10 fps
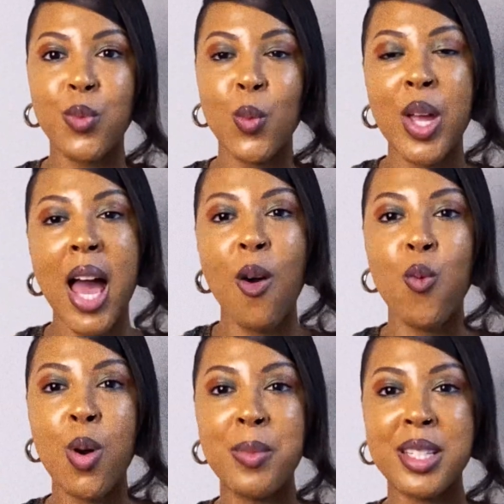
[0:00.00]
We have
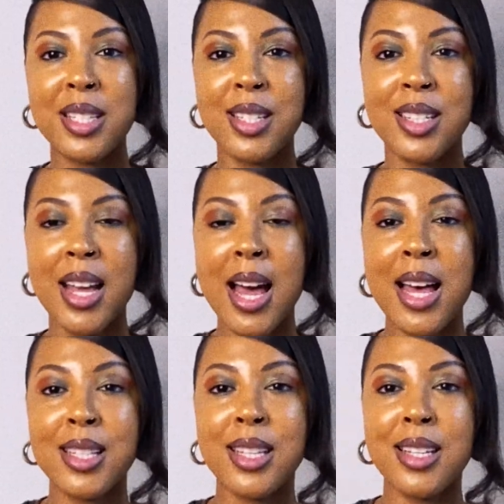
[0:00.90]
women such
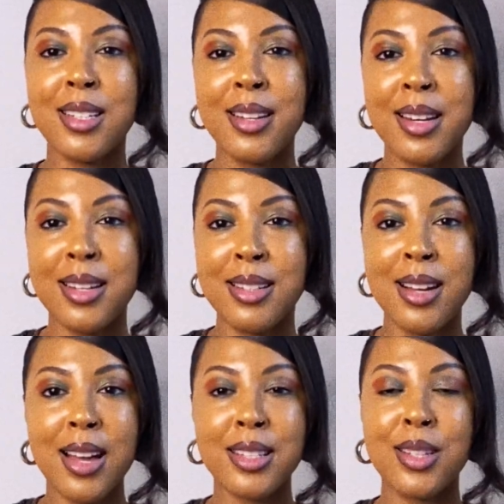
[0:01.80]
as Janet
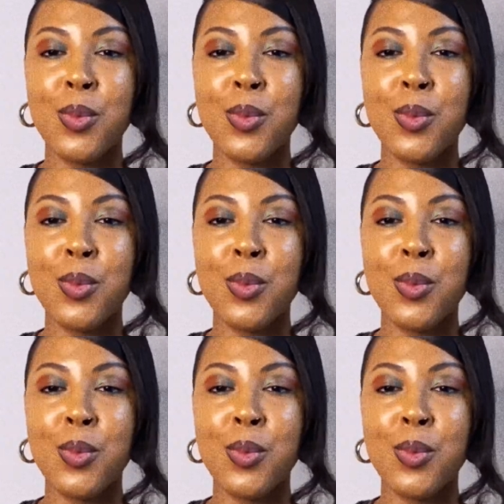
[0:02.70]
Jackson,